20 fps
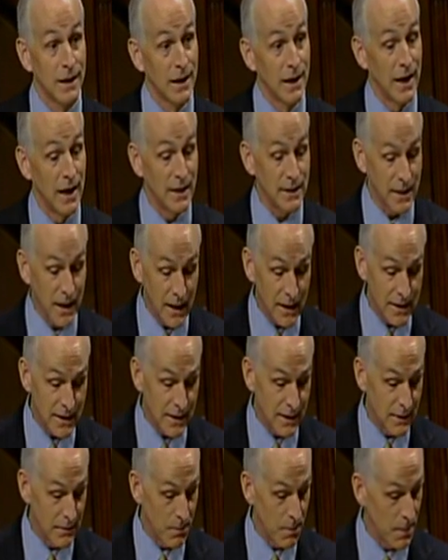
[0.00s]
And I'll tell
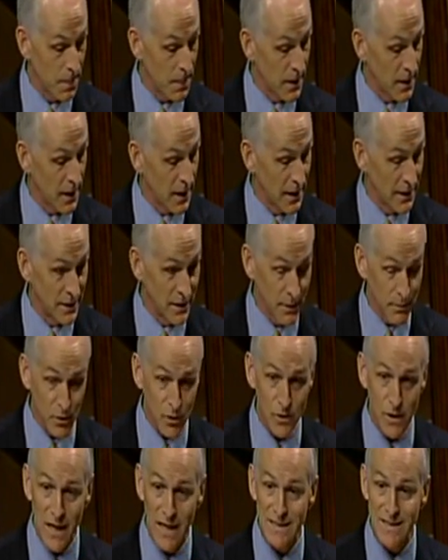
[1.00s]
you,
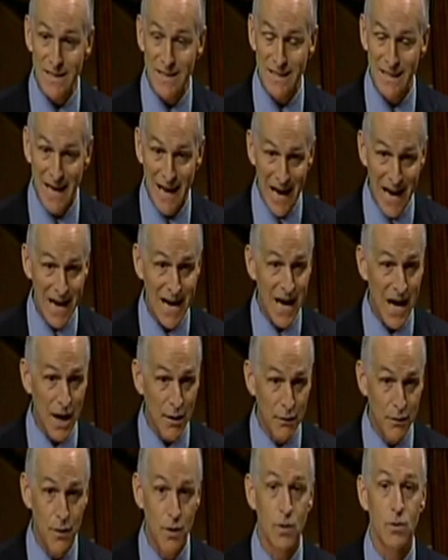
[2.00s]
Democrats
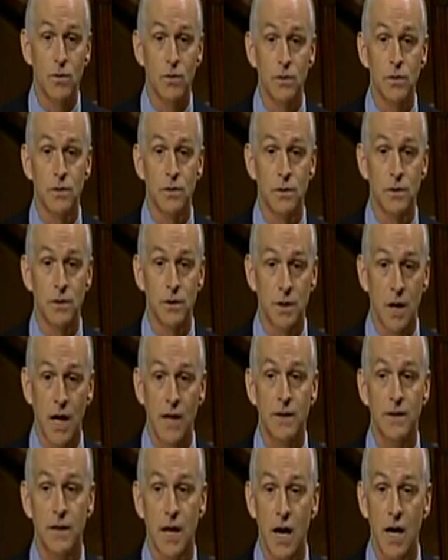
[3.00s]
cannot vote to
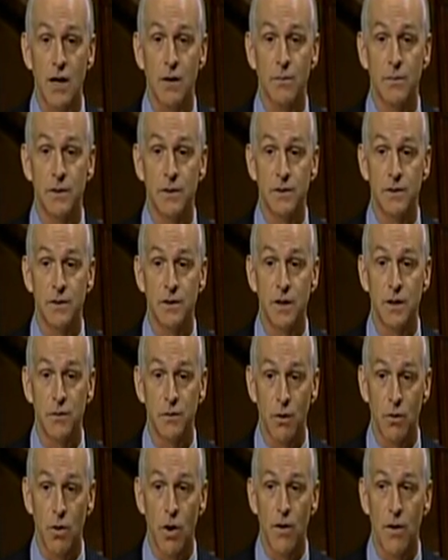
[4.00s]
cut entitlements if
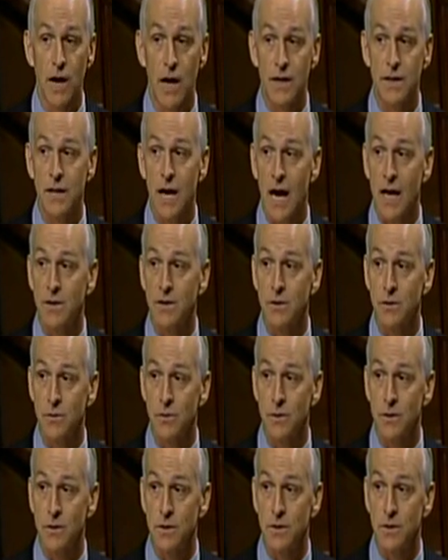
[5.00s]
there are not tax
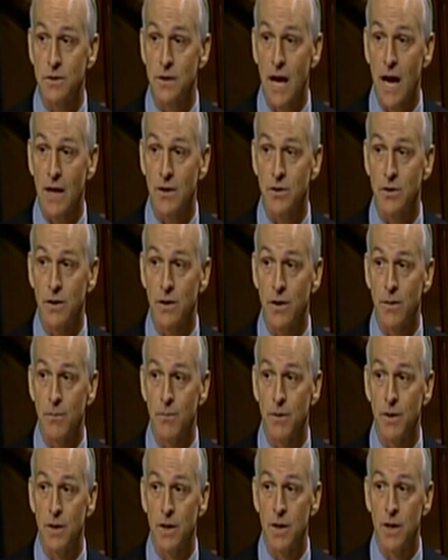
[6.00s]
increases attached to them.
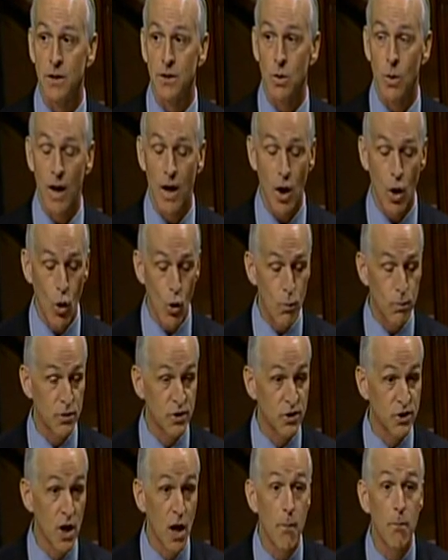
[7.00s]
So I hope
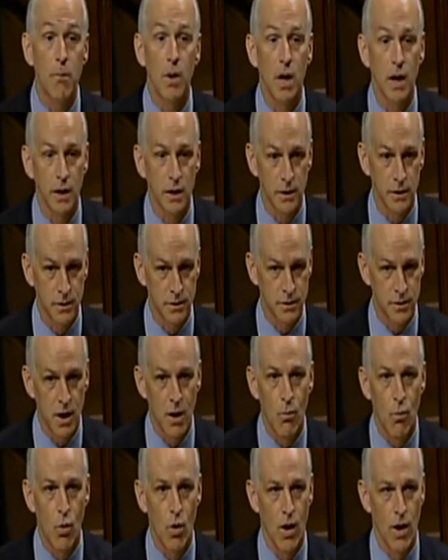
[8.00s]
somebody,
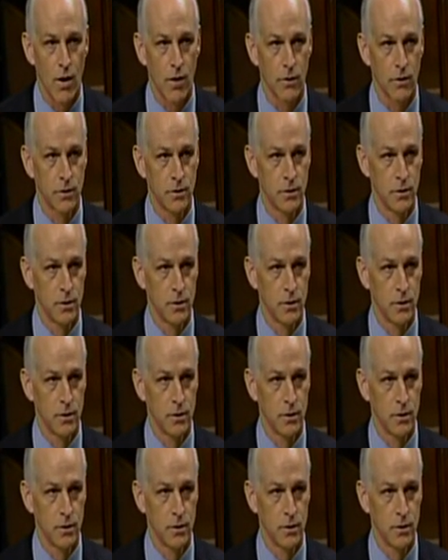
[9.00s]
somewhere,